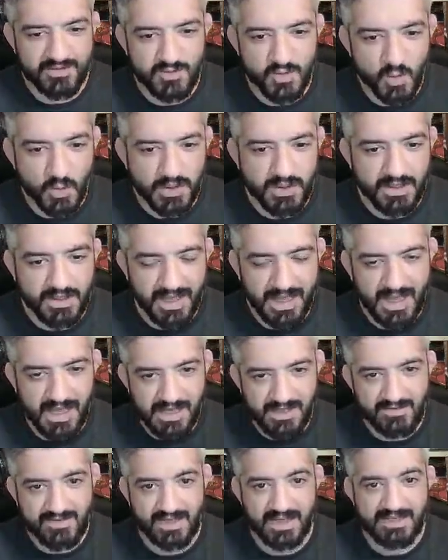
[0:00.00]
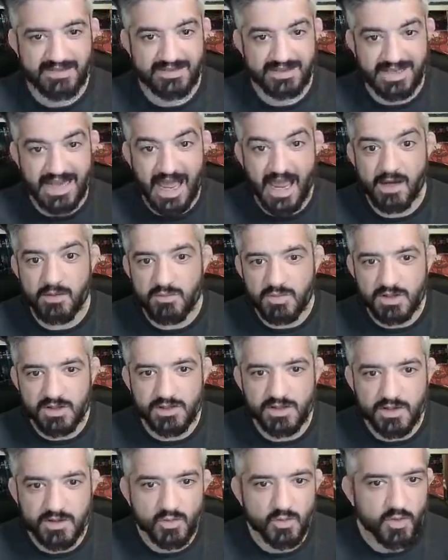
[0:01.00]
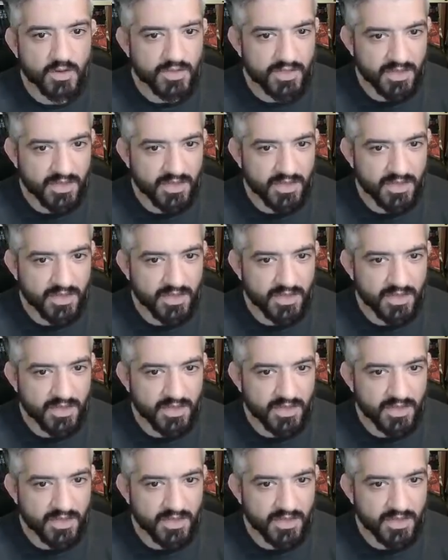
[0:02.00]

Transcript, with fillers: doing 8 and 9 million with